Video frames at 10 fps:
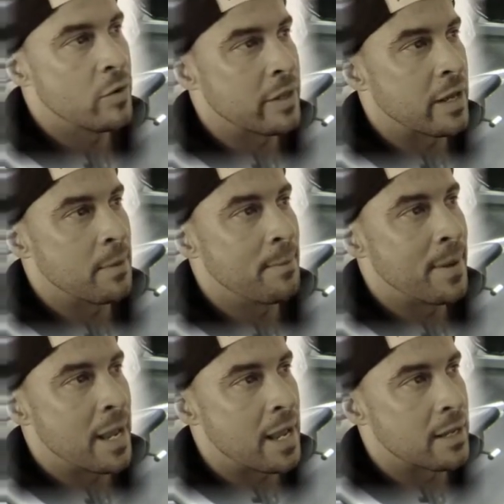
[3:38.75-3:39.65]
with a
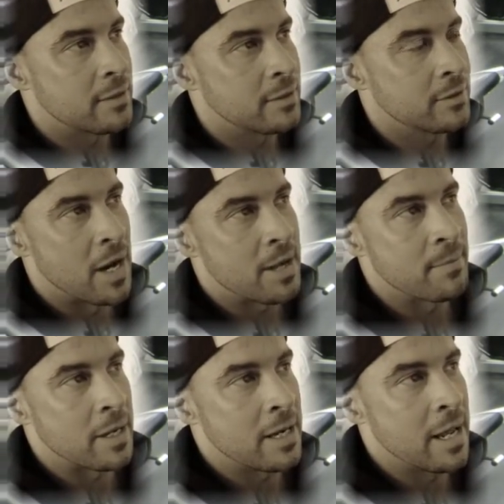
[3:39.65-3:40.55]
band behind
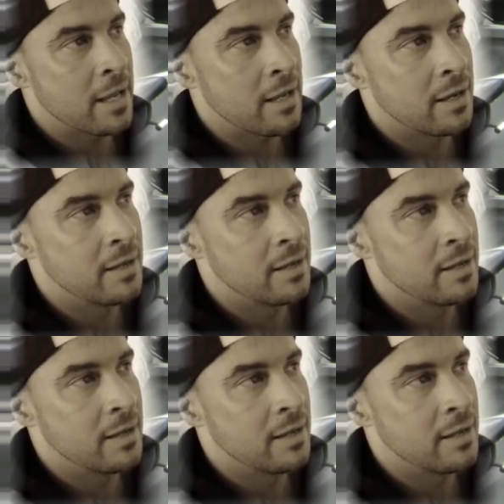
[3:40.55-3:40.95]
my neck.